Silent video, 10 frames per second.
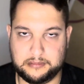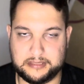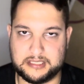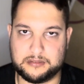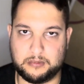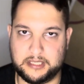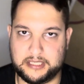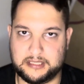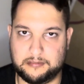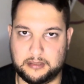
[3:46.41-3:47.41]
That's why
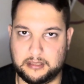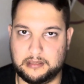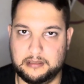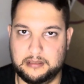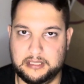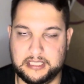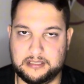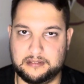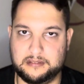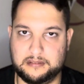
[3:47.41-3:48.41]
I never
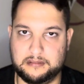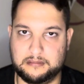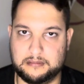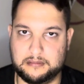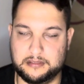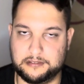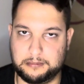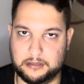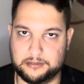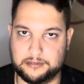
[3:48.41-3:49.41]
hit this
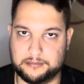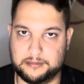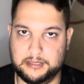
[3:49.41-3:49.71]
person.